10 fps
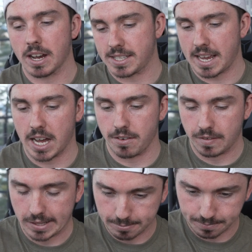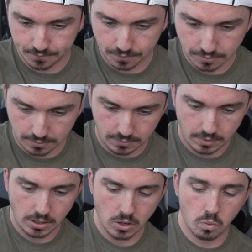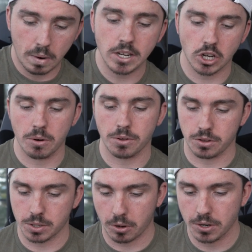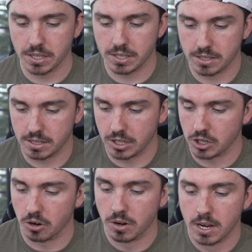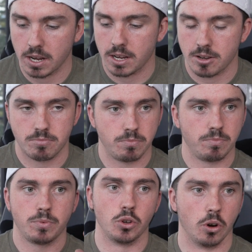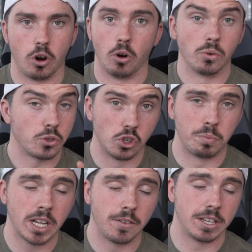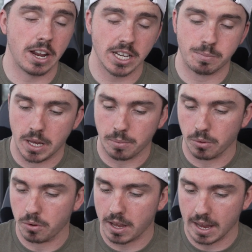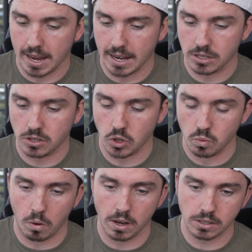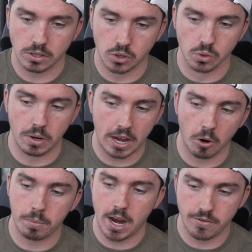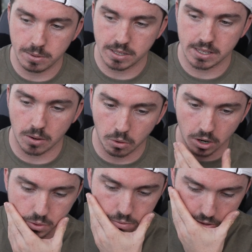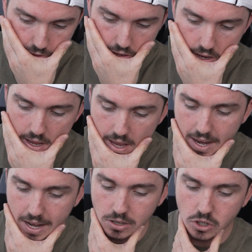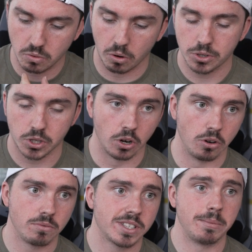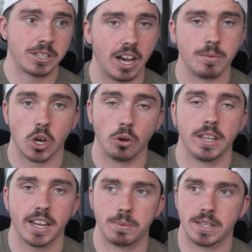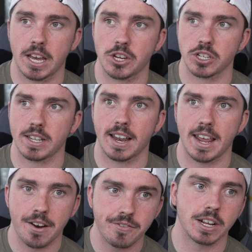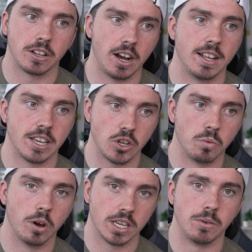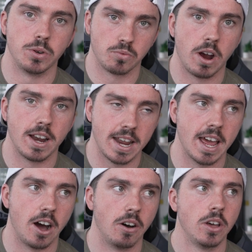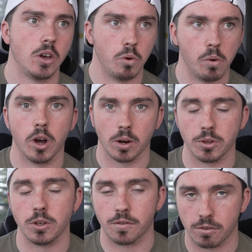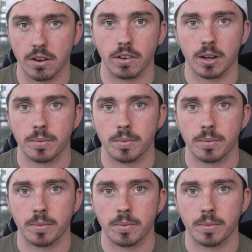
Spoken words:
have when going through this process is, you're all super lovely, nice people, and you want to help every business that works with you. And you also sometimes hold the expectation that every client that you're working with right now will work with you forever.